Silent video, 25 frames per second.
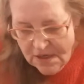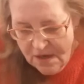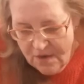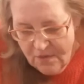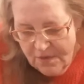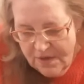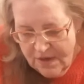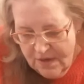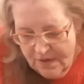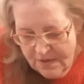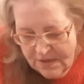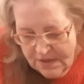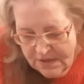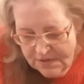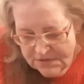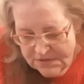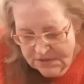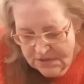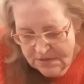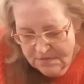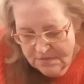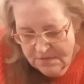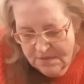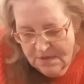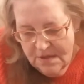oh, here it is.
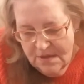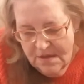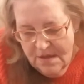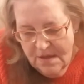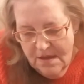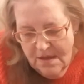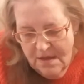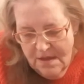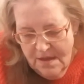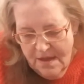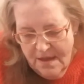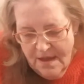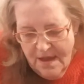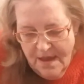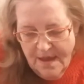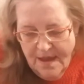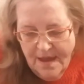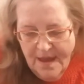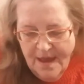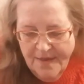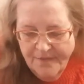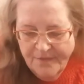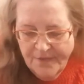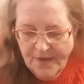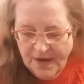
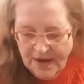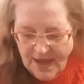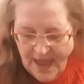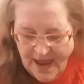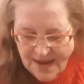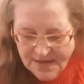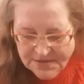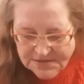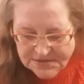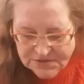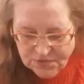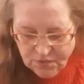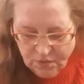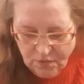And the last